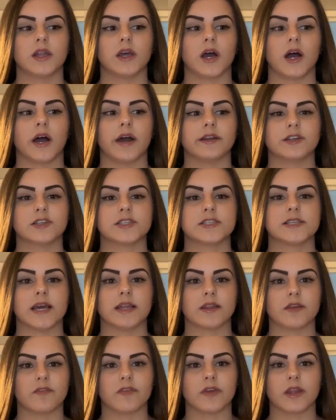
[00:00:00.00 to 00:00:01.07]

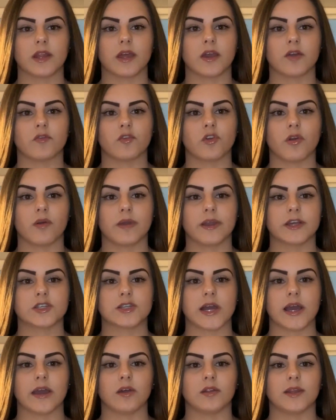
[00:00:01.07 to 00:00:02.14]
understand the feeling of growing a
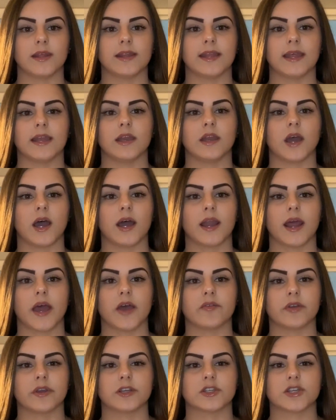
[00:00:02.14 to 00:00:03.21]
child and then not
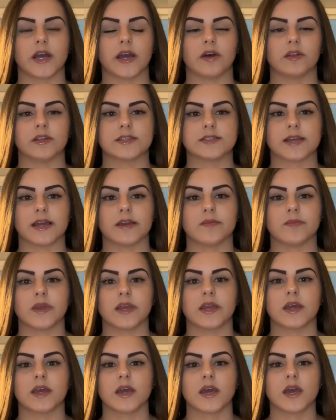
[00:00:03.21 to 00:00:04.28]
having a child inside of
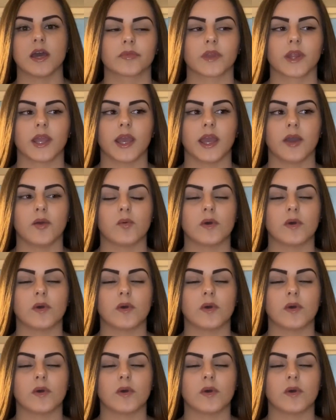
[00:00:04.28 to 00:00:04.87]
me. It